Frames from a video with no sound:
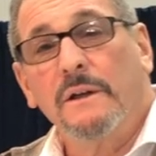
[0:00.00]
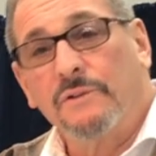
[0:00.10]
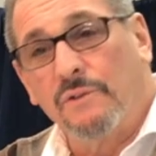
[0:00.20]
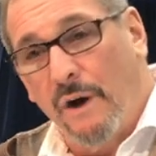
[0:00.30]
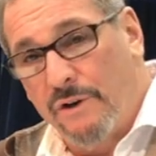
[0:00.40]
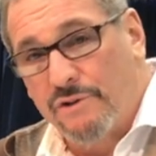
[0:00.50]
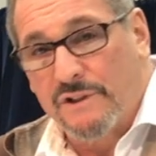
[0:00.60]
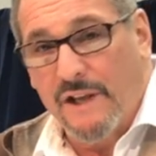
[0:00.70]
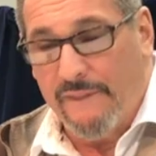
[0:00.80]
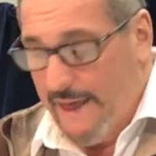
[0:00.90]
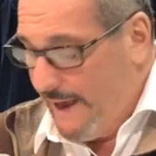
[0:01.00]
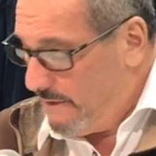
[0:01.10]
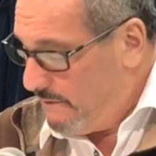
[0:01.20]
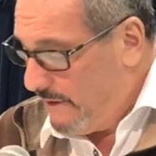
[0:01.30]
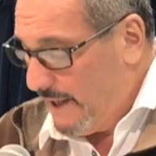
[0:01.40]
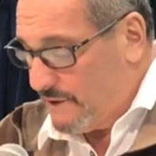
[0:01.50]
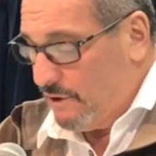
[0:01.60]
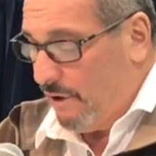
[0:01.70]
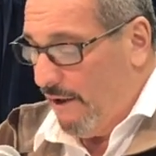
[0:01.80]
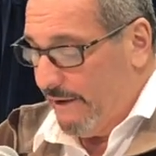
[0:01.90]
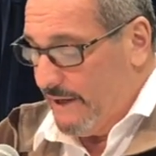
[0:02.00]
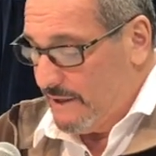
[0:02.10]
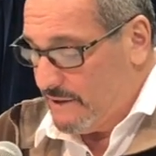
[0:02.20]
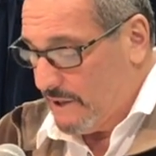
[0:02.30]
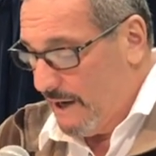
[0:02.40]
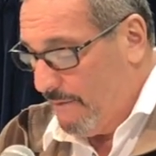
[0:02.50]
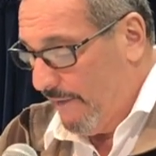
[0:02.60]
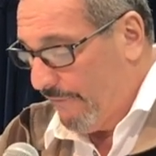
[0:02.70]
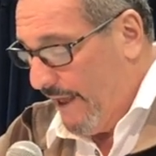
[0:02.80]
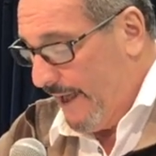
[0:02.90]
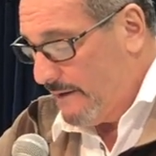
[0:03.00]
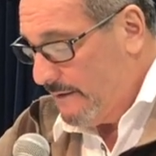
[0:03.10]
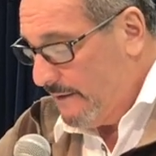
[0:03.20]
So understand that. And that's all I need to say about that.